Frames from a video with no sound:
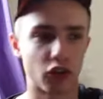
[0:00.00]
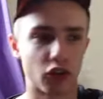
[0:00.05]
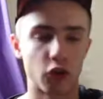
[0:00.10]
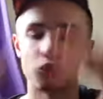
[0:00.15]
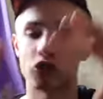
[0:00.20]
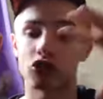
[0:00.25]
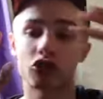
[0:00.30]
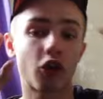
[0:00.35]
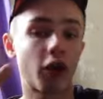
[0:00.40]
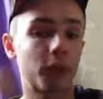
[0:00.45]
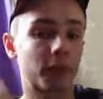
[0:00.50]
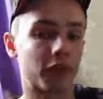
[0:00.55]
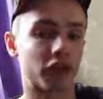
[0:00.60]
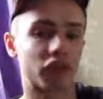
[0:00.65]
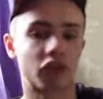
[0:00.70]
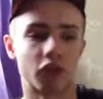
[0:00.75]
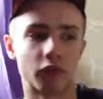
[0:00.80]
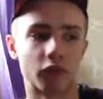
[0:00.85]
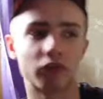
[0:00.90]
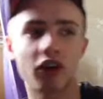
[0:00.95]
So describe the
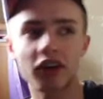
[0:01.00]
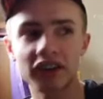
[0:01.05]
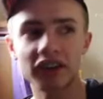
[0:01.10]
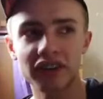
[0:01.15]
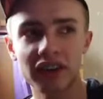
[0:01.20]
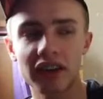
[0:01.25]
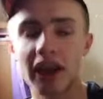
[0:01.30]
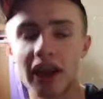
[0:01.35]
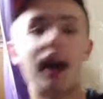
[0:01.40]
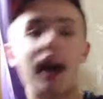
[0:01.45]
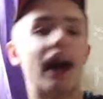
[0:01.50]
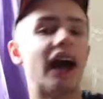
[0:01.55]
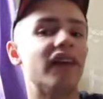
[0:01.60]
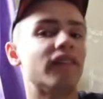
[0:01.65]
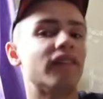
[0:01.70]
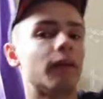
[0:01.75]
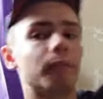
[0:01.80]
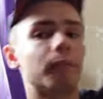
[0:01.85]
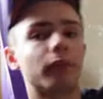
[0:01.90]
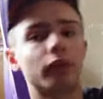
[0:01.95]
sun rising,
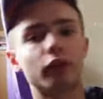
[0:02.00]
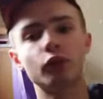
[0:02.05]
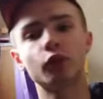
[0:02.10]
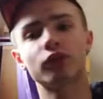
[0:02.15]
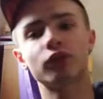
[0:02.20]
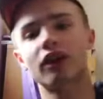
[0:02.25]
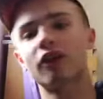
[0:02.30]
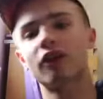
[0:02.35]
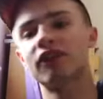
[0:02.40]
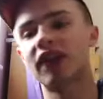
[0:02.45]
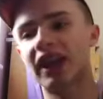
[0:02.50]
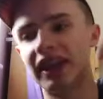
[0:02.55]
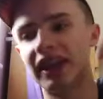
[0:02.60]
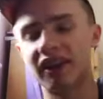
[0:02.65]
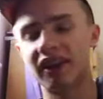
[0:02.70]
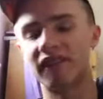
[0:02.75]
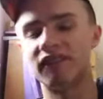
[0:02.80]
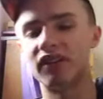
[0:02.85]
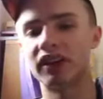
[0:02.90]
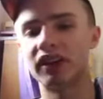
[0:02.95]
and then put yourself
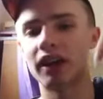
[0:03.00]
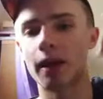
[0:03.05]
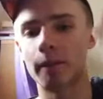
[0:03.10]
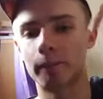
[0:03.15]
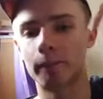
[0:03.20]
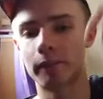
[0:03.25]
in the